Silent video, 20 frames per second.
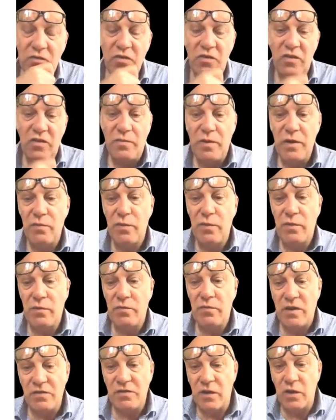during the period of
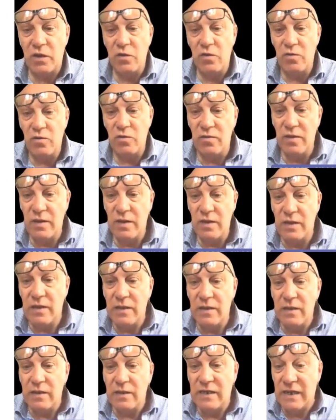the rush for court,
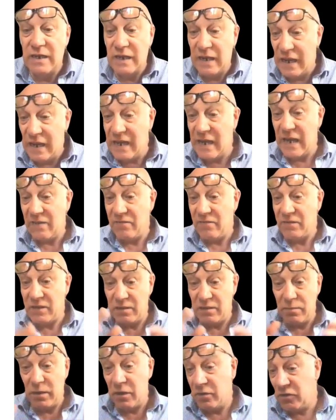clearly have a
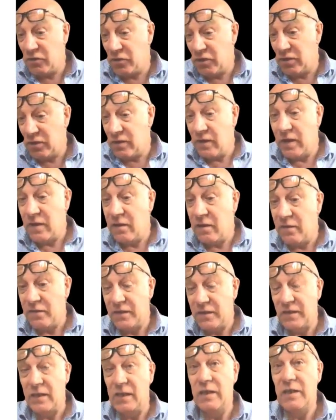diminution in our
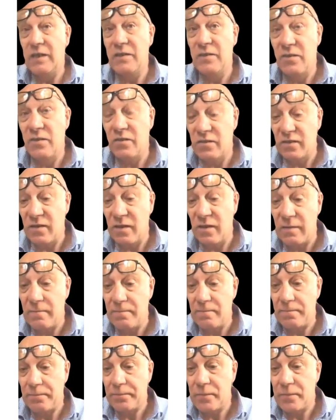facilities on site.